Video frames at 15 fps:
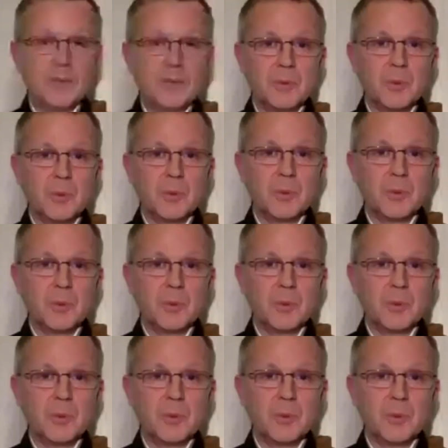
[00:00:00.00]
It's when
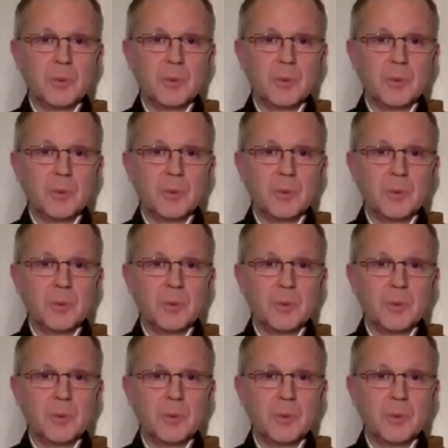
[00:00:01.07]
within light,
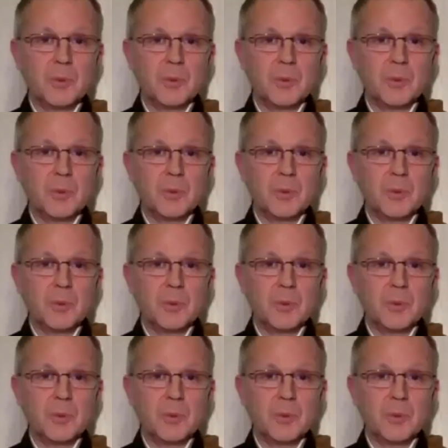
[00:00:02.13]
it's not